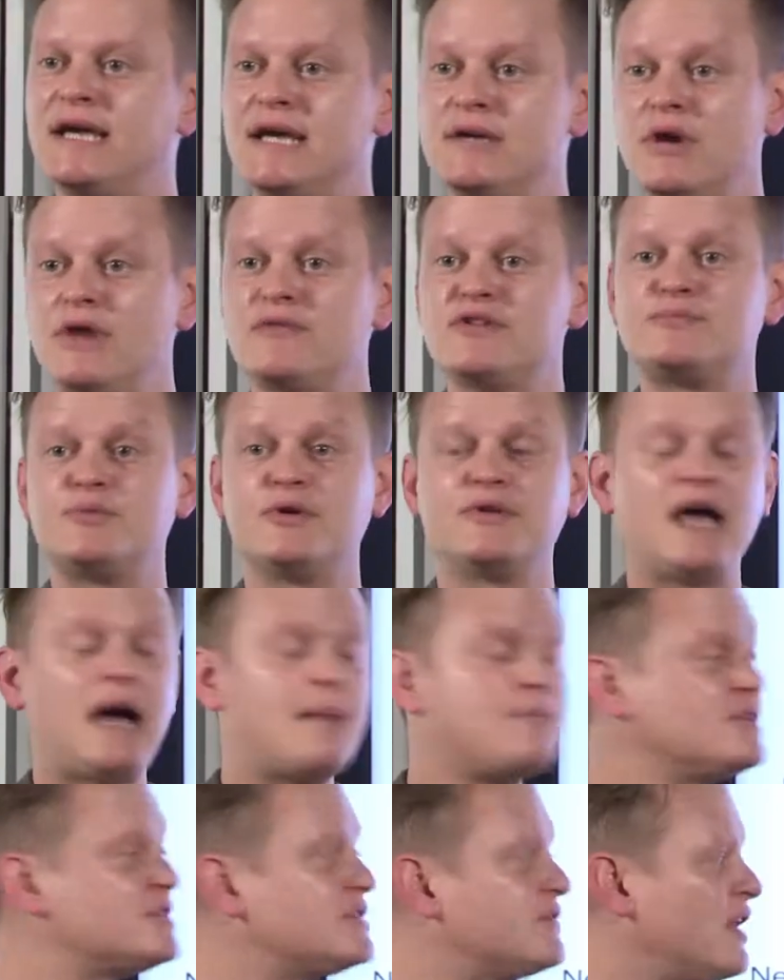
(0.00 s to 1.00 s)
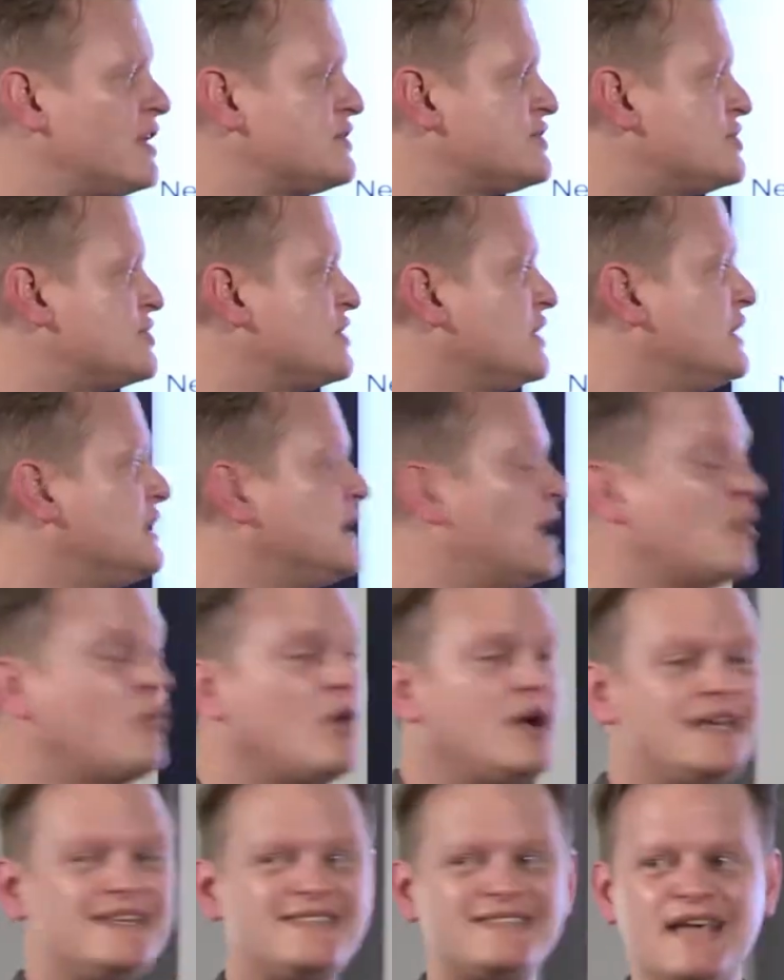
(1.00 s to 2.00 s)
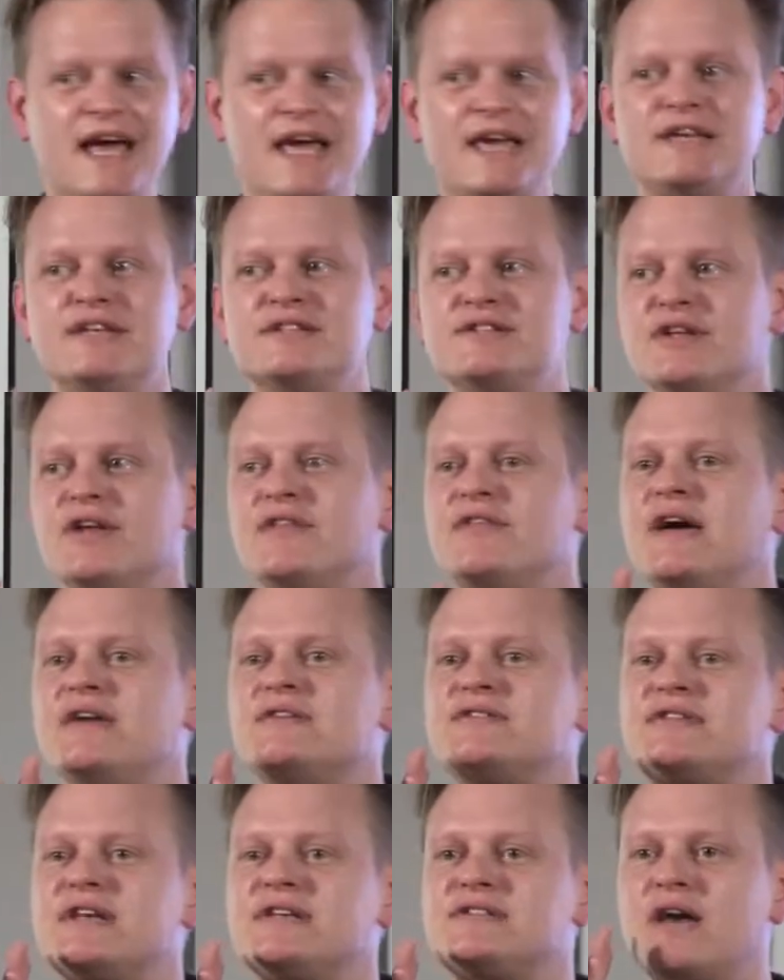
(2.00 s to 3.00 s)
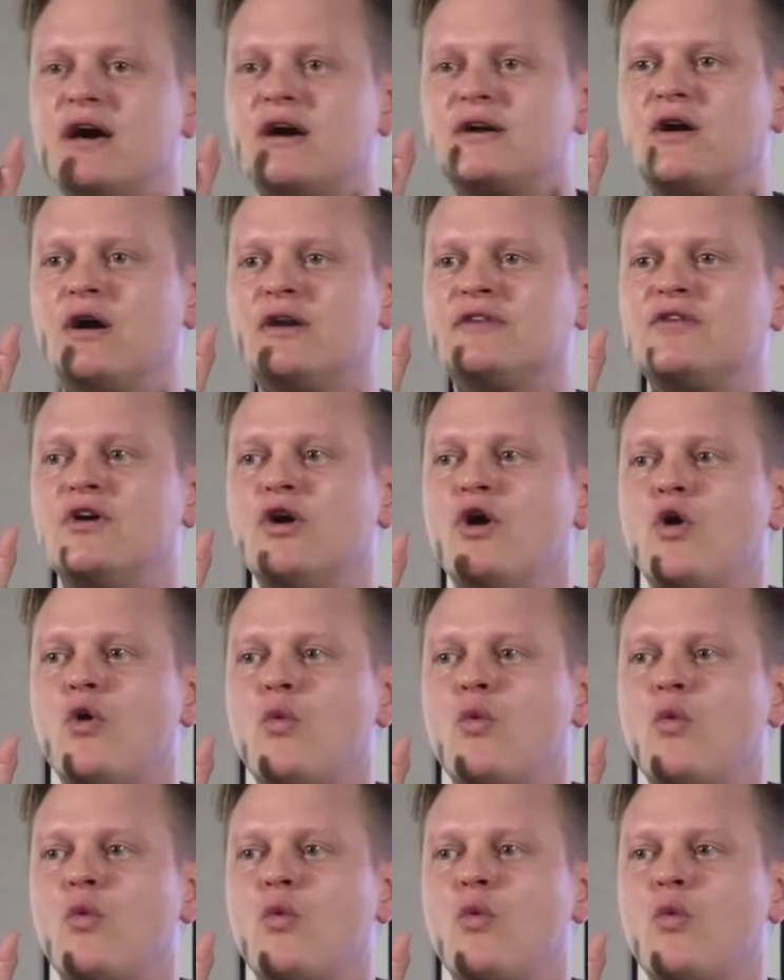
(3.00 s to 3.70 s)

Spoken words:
He wrote this book, The Happiness Advantage. And what he's saying is that there's a kind of,